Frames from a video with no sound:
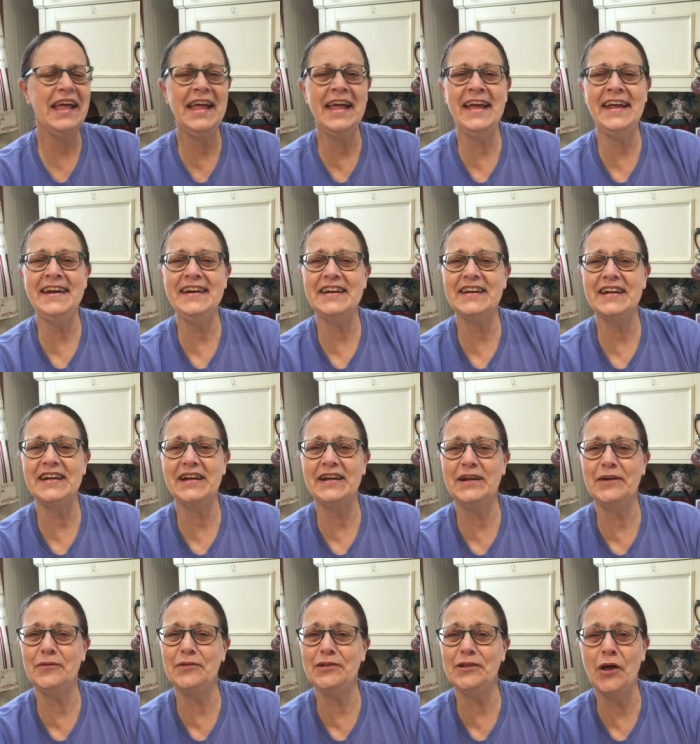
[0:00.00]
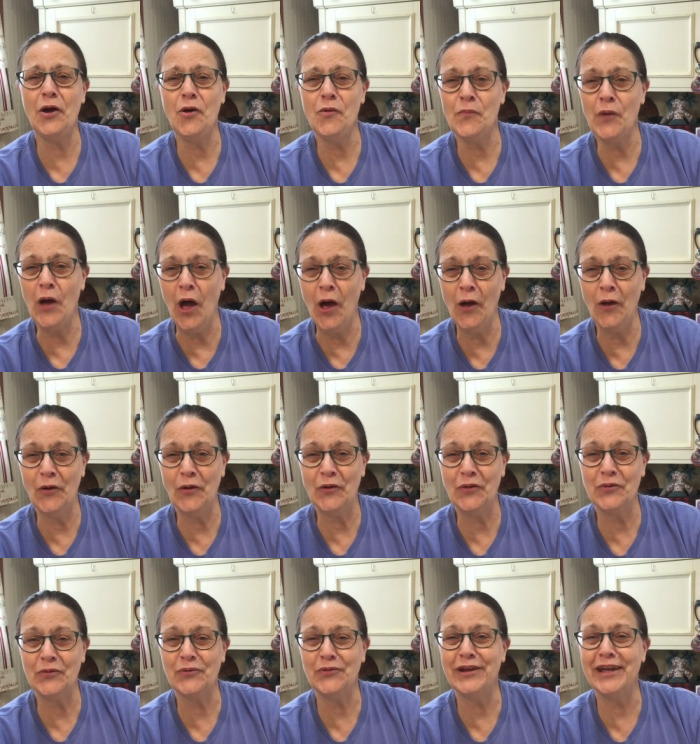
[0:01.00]
and lo and
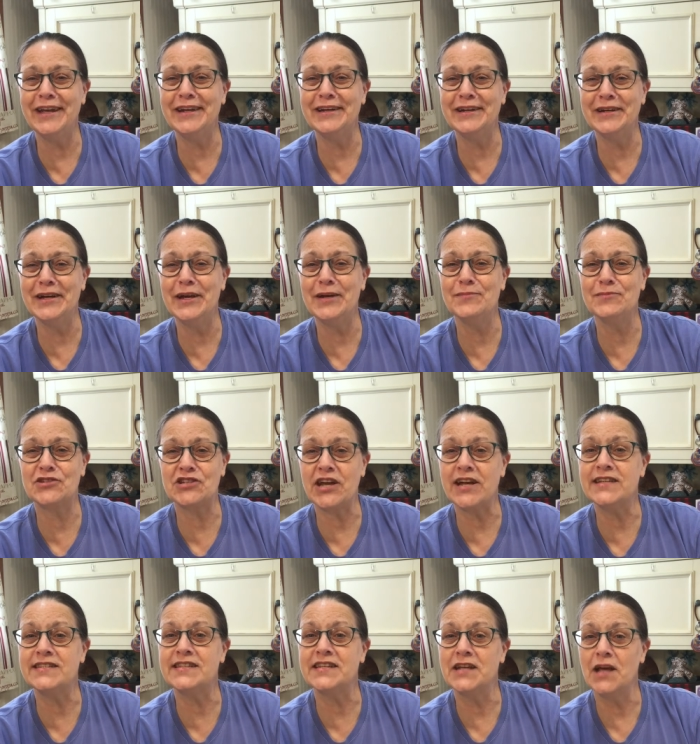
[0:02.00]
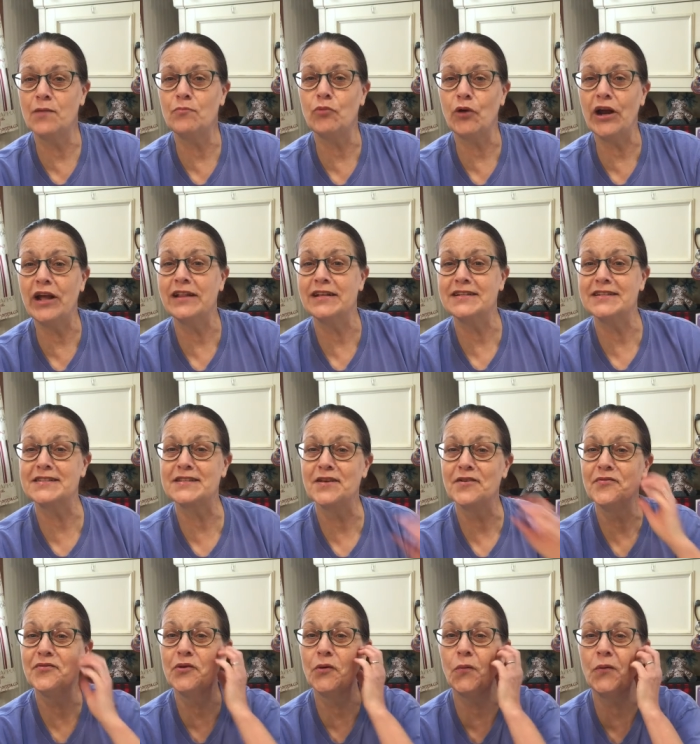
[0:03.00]
behold, we ended up chasing umbrellas.
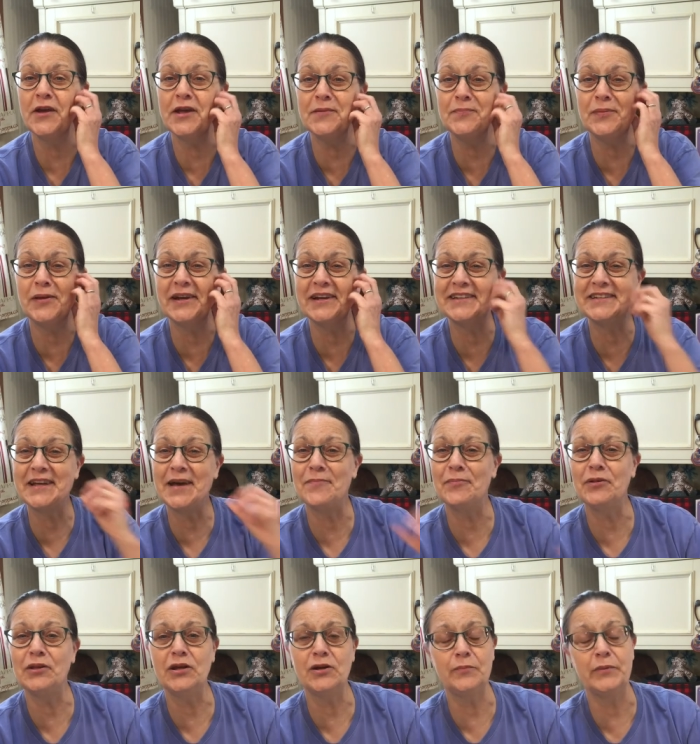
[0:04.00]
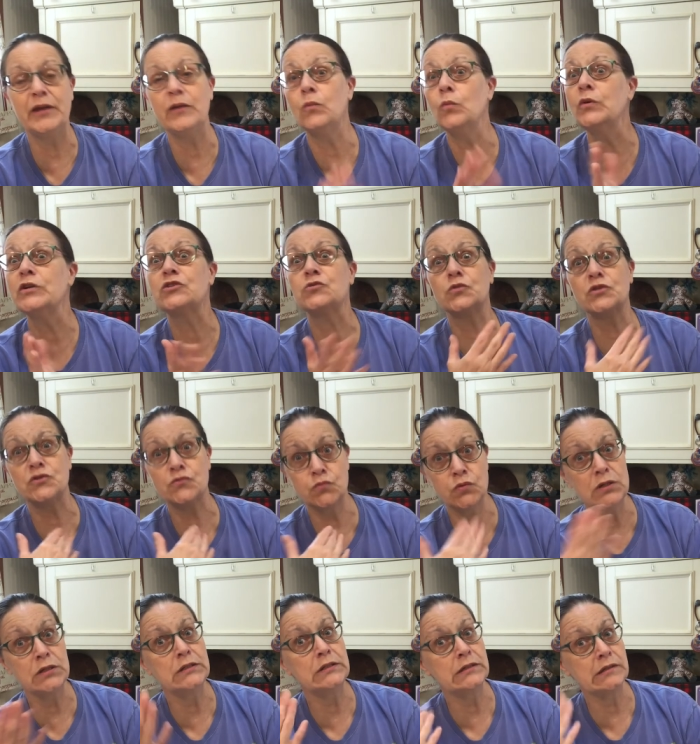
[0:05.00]
The wind picked up a little bit, which was
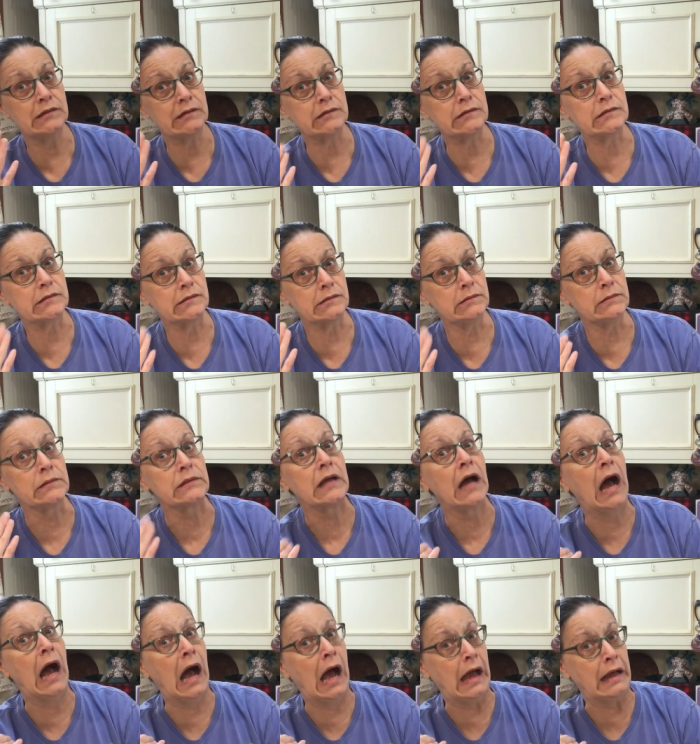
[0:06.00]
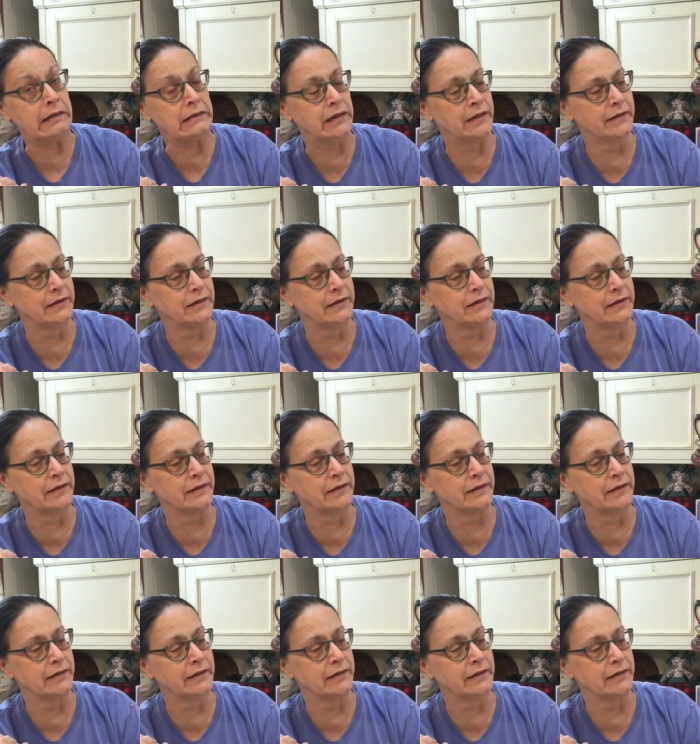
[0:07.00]
really nice because it was hot.